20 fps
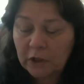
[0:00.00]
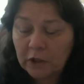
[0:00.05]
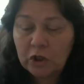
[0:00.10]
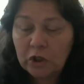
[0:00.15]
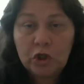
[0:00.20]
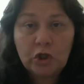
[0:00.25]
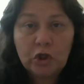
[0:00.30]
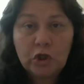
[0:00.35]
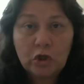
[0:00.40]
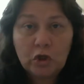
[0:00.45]

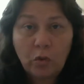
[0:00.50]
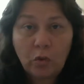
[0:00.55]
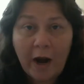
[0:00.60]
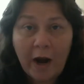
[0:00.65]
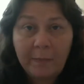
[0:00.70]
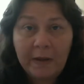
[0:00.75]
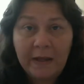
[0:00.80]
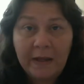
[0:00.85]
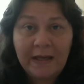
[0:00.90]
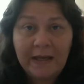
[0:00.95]

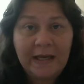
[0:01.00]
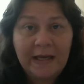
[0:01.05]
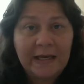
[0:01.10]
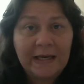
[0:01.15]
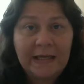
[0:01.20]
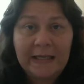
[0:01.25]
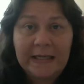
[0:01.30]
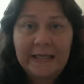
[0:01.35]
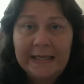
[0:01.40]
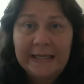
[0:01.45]
Describe it
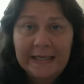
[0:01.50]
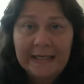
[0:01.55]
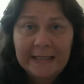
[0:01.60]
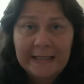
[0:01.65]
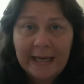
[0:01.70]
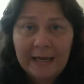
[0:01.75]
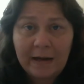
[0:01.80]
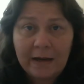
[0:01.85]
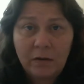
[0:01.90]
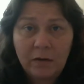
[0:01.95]
in
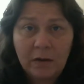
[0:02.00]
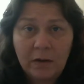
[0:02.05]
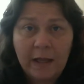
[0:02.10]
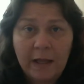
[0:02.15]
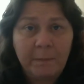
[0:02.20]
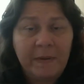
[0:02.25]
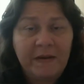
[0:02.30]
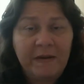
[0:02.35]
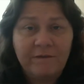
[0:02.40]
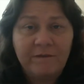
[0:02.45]
detail
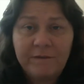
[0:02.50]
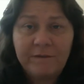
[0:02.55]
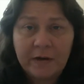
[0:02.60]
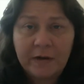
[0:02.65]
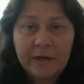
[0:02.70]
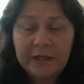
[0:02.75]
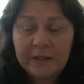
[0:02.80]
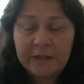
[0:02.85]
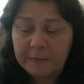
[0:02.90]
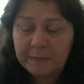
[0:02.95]
and be
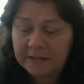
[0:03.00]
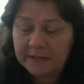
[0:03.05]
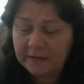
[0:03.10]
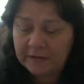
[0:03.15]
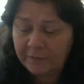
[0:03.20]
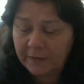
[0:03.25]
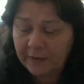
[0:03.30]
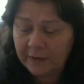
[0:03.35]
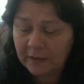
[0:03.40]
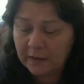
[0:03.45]
very
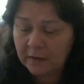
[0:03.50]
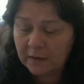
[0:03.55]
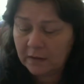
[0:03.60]
specific.